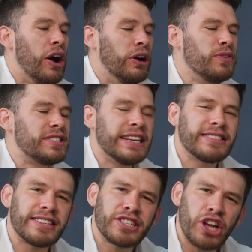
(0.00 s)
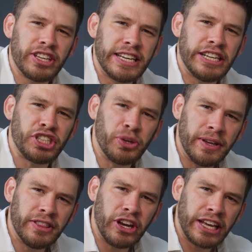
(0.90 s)
obviously it's a slight issue
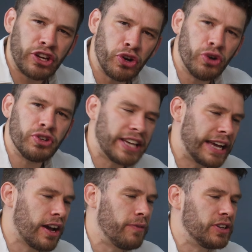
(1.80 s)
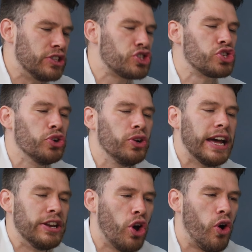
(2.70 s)
in that it could get covered in soot
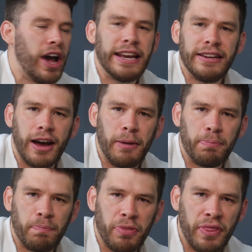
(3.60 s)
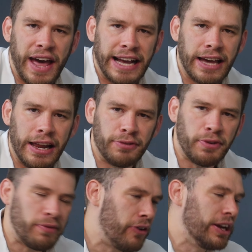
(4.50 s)
and not end up that colour
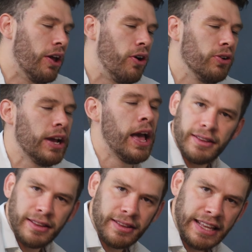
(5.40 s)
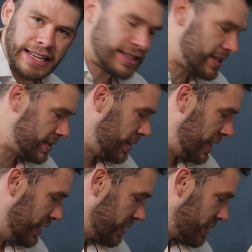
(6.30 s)
for very long. This
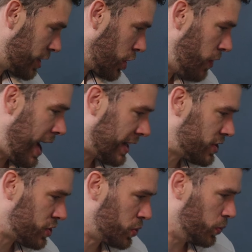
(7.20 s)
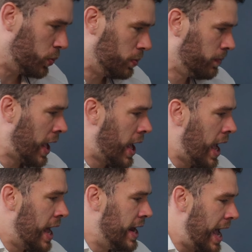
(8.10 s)
is the correct tool.
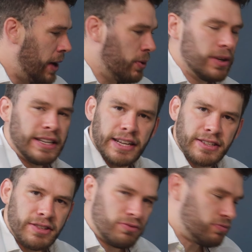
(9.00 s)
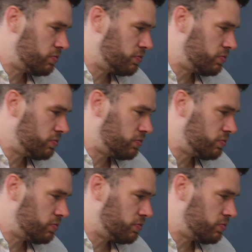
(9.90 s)
Now, it doesn't